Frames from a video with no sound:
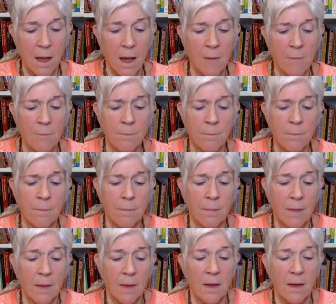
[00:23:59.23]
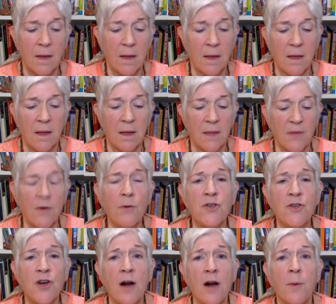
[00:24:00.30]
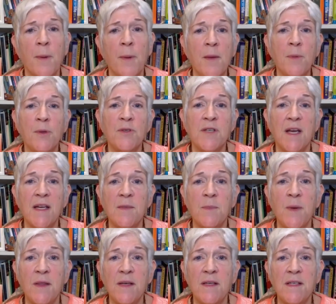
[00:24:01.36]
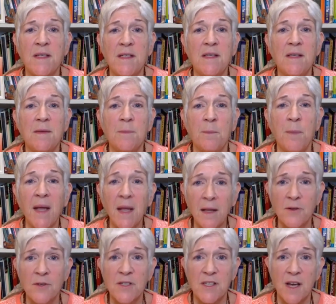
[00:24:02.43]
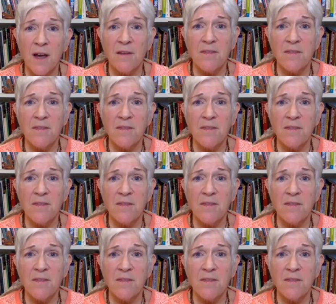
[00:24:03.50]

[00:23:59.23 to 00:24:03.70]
Throat chakra people tend to be the pillars